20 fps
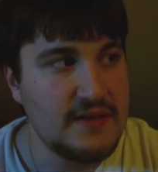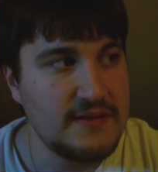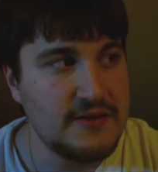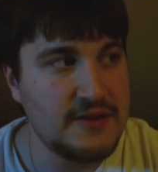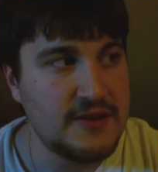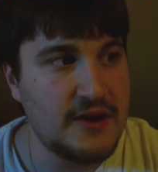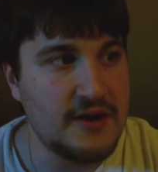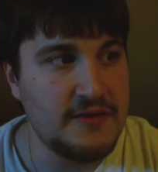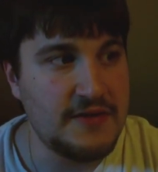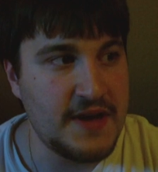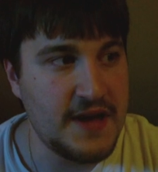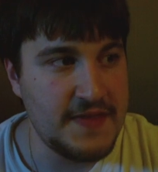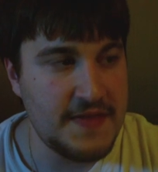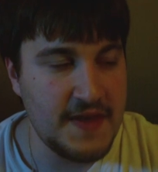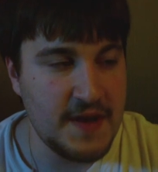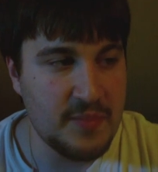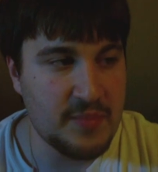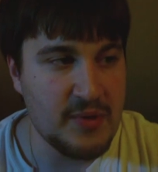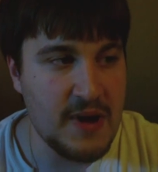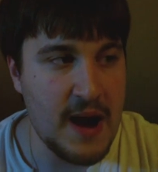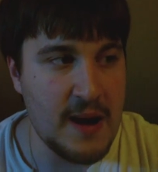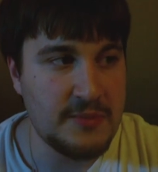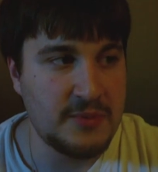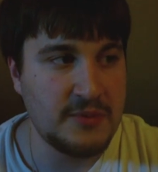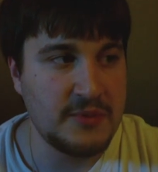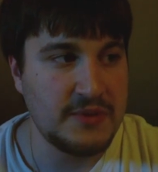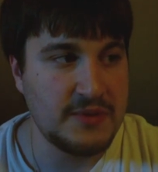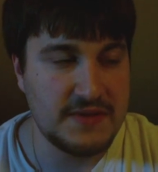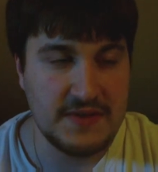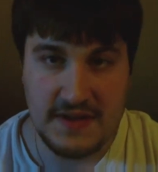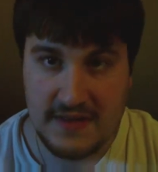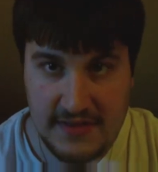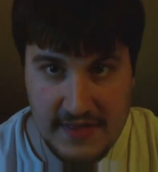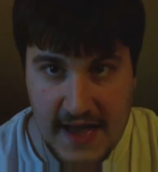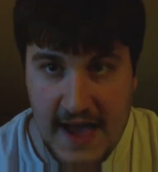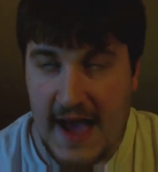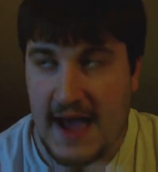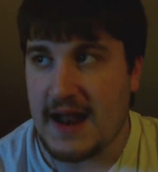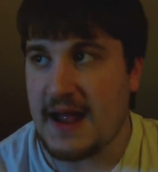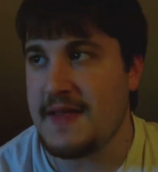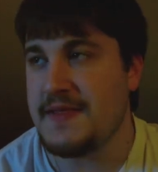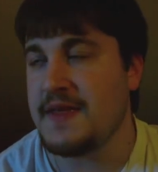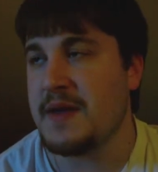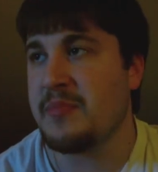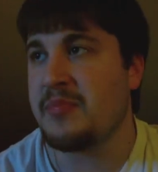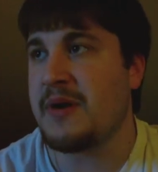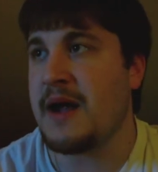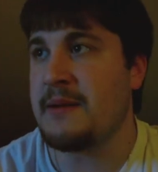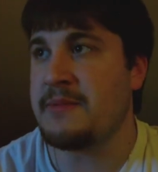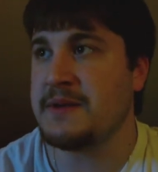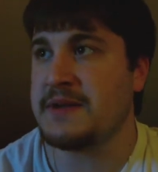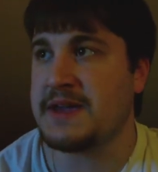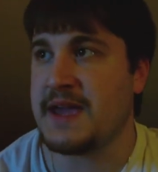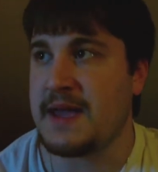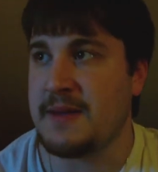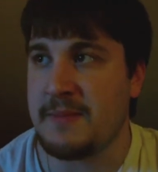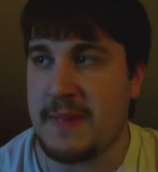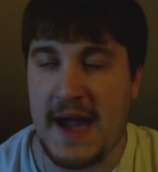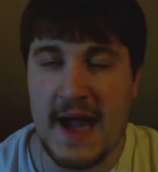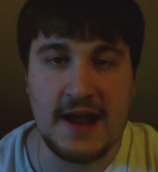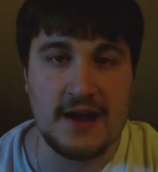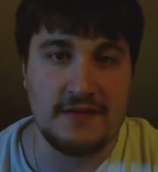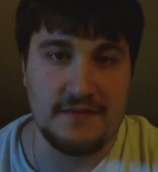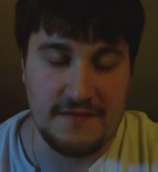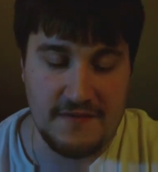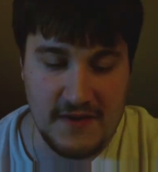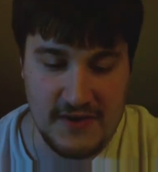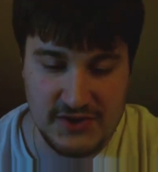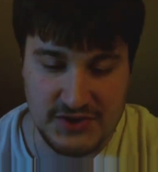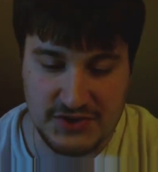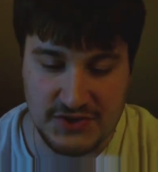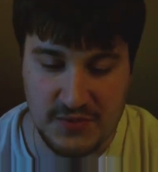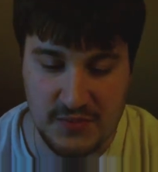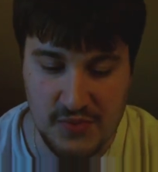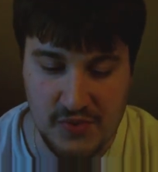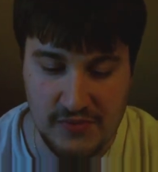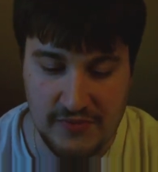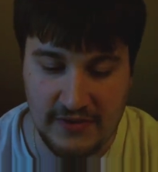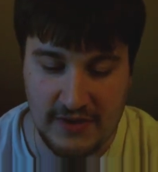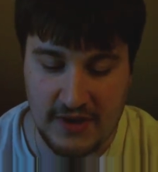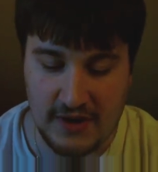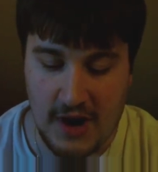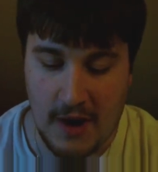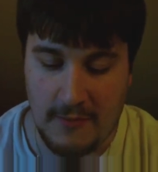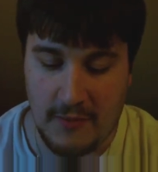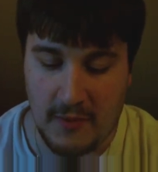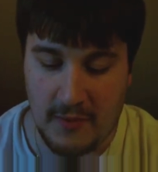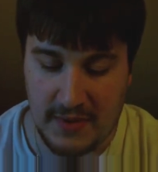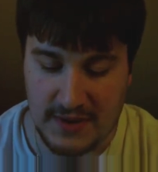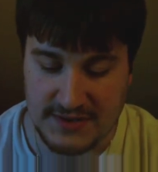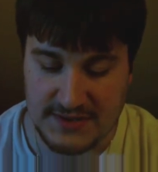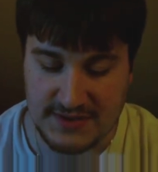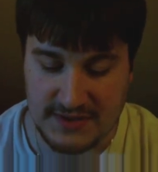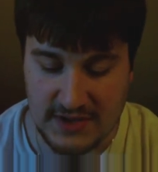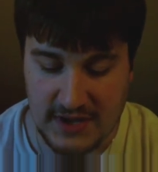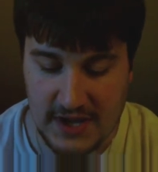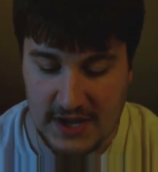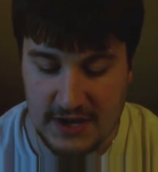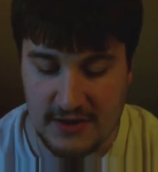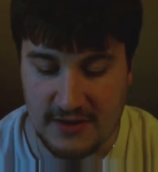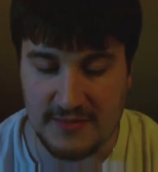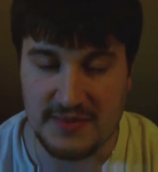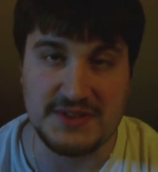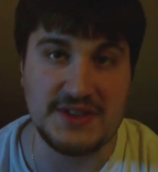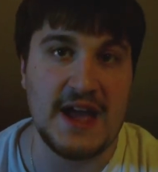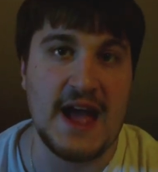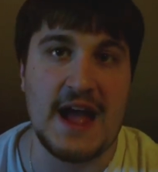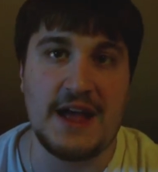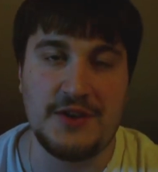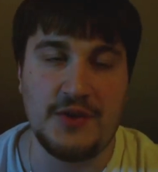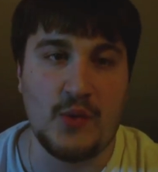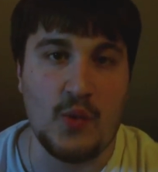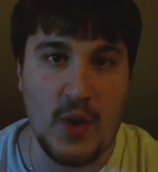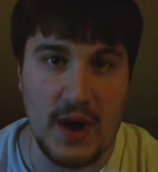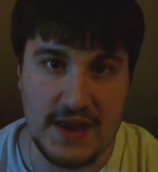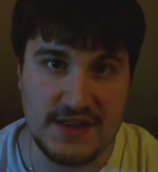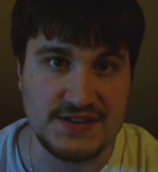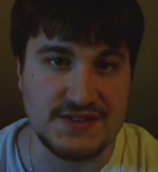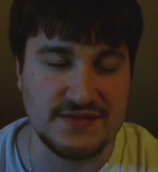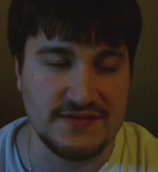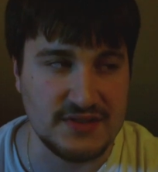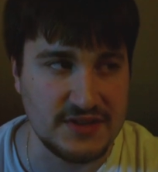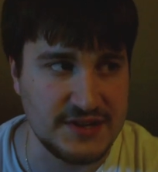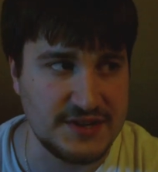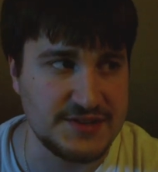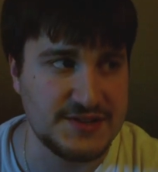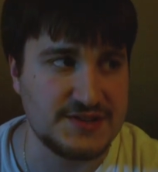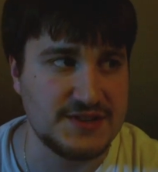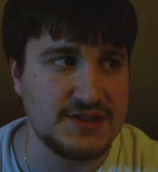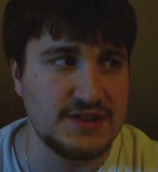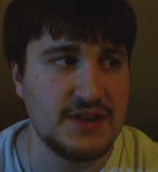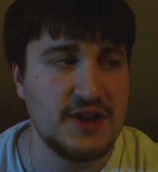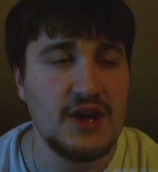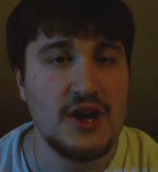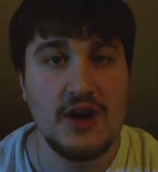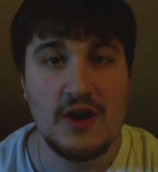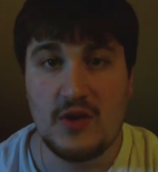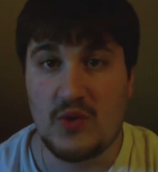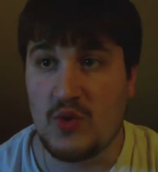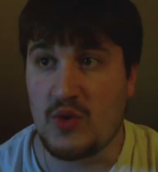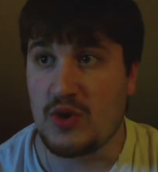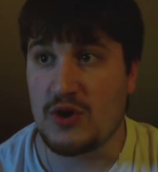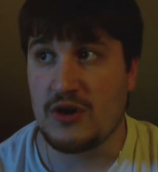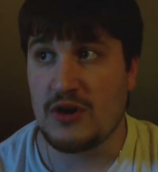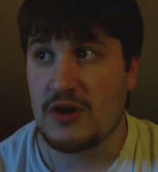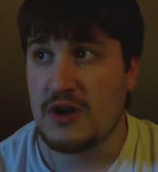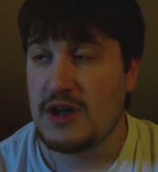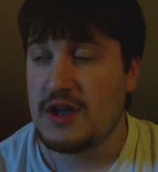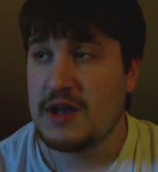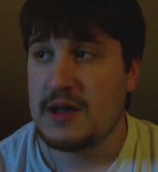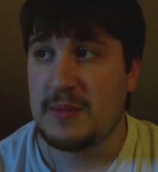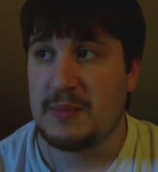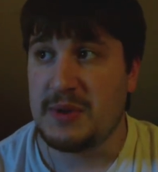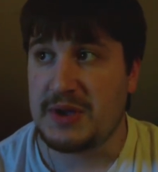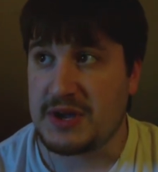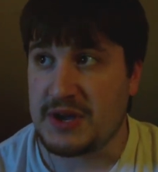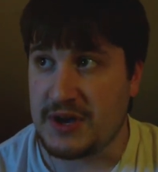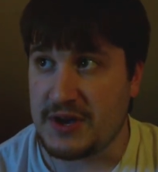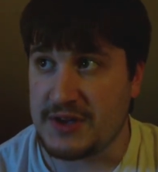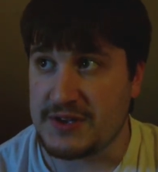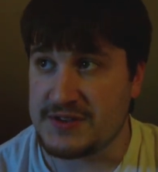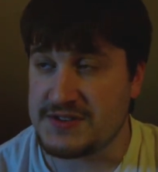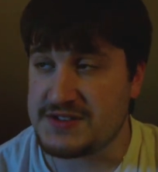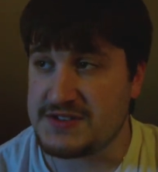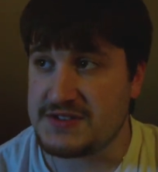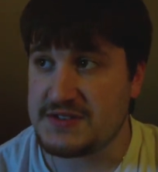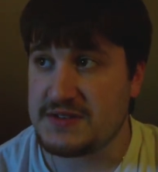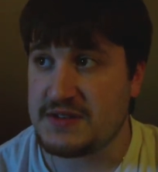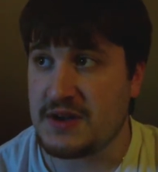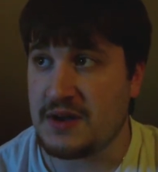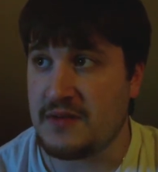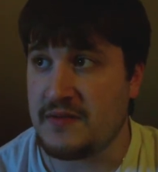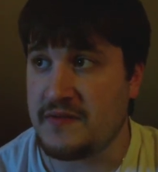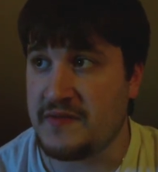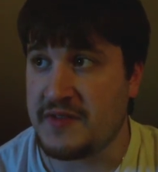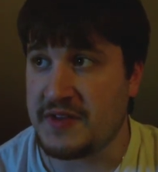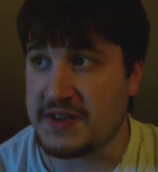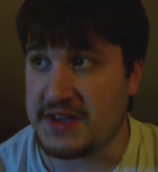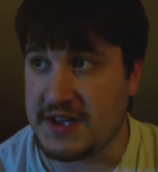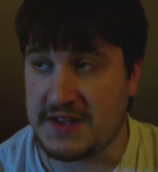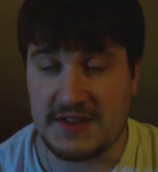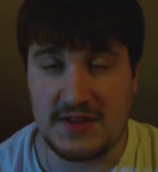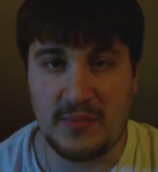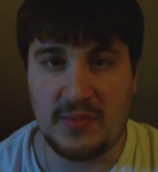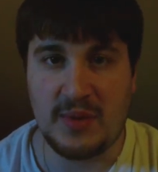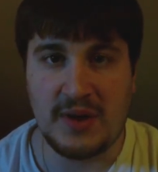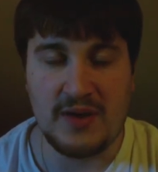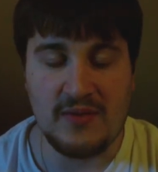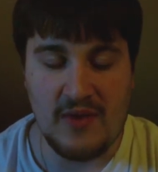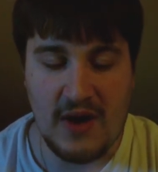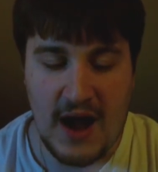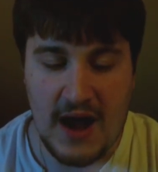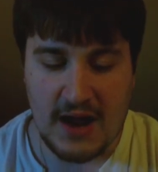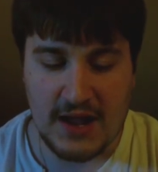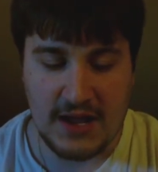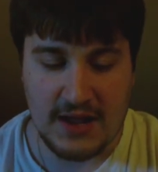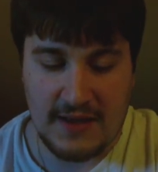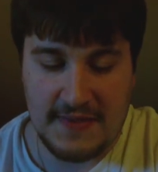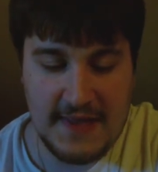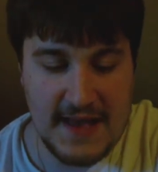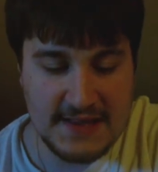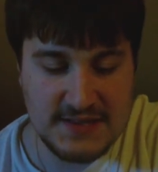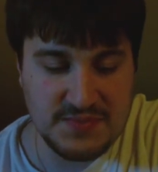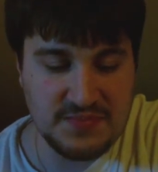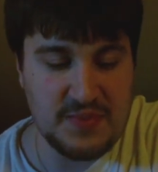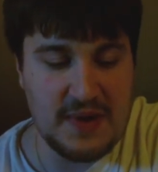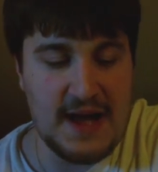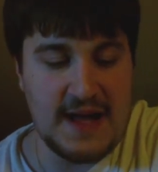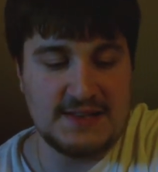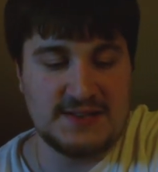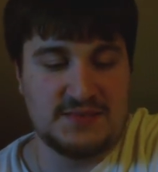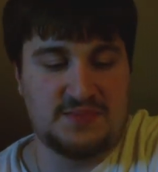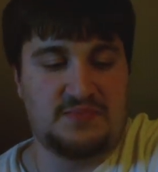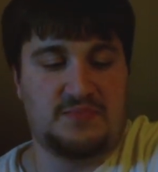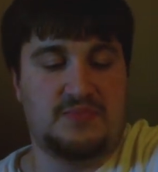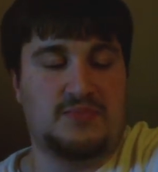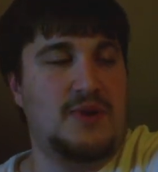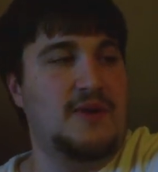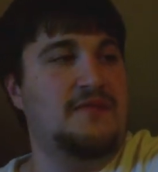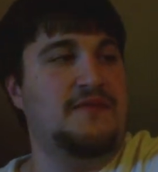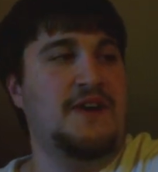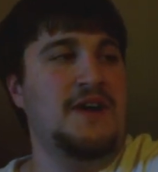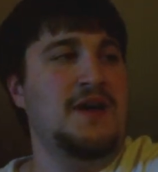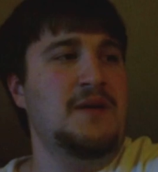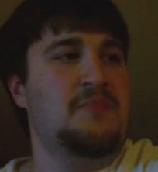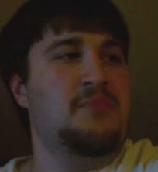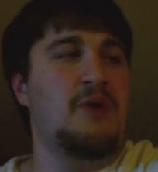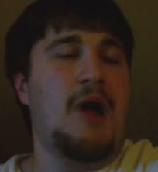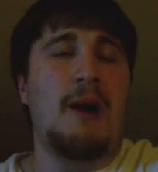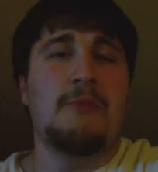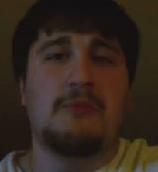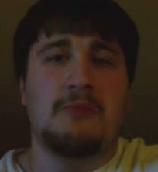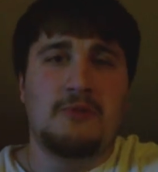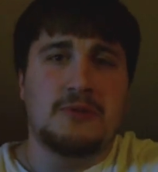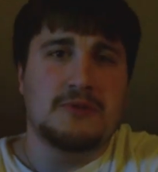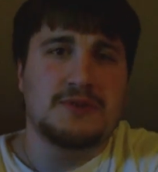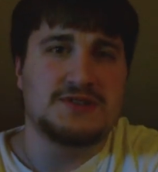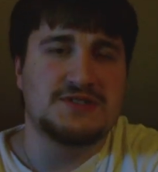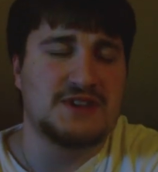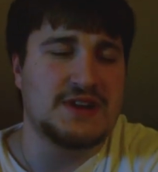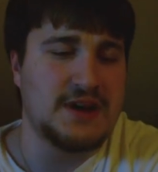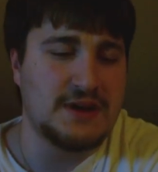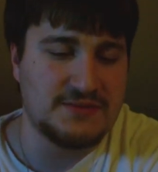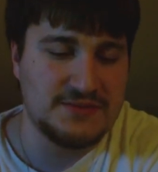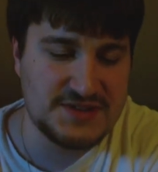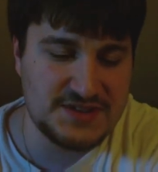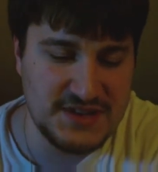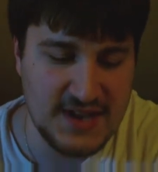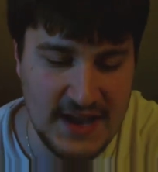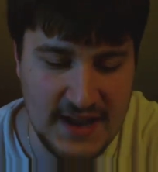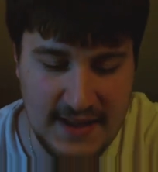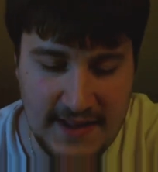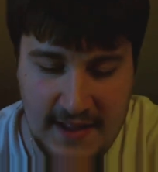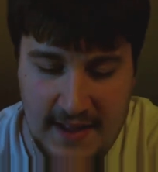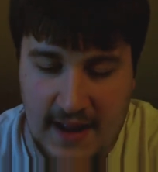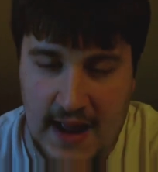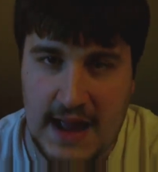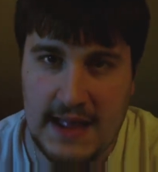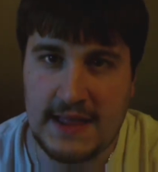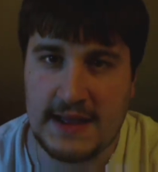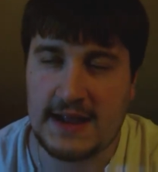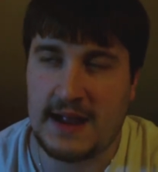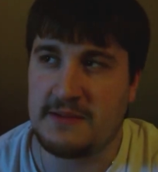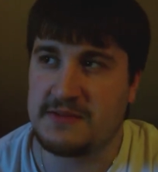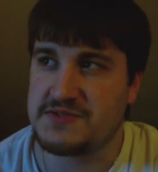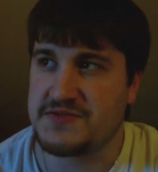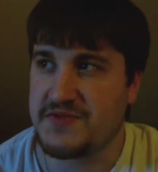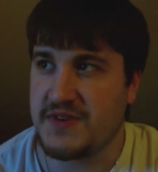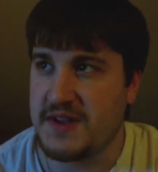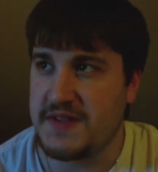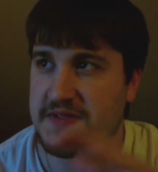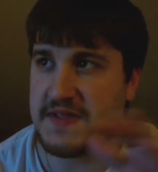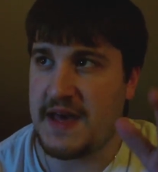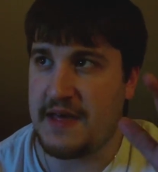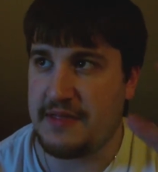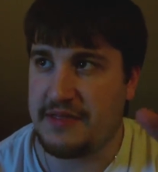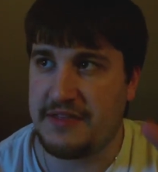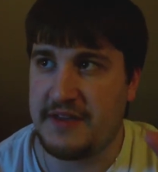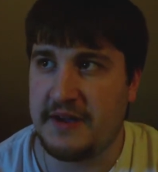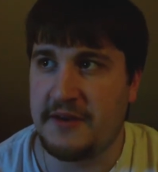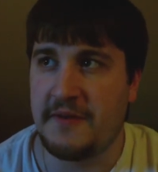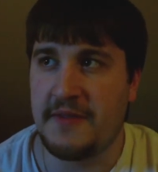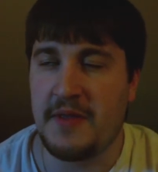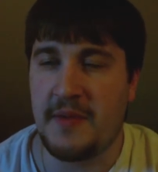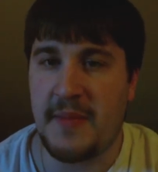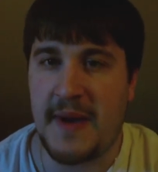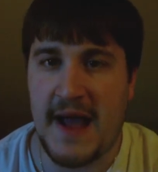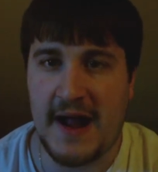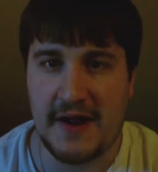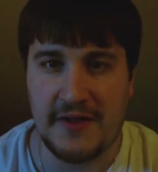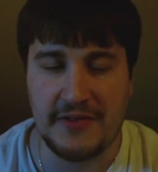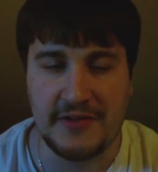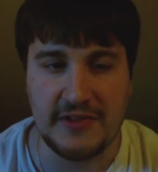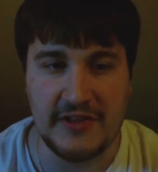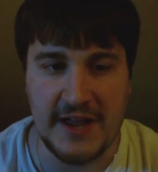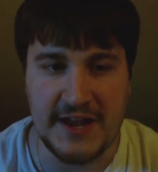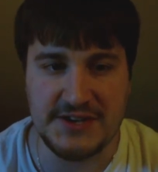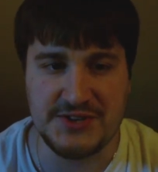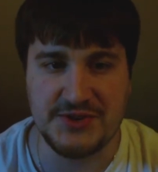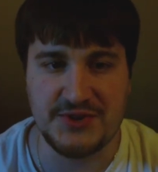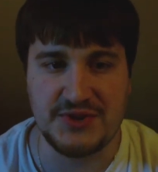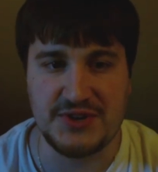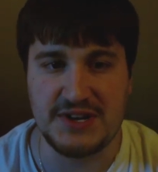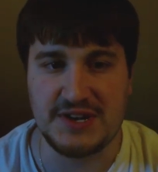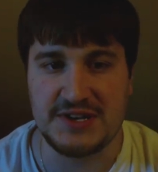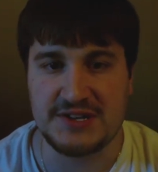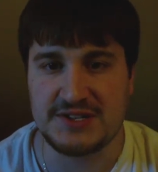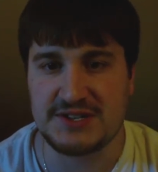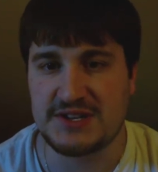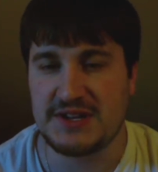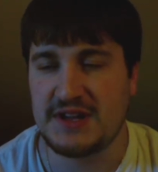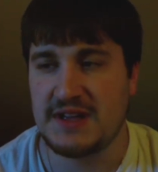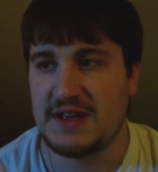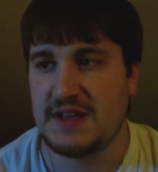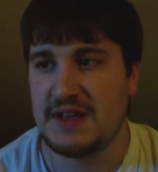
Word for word: you know, then they probably did that, and they probably came back and finished the movie a couple months later, but they had to wait to release it, or because of the kid that played Rocky, and that's that's very probable because, like I was saying, uh, like I was reading that thing on the back of the laser disc,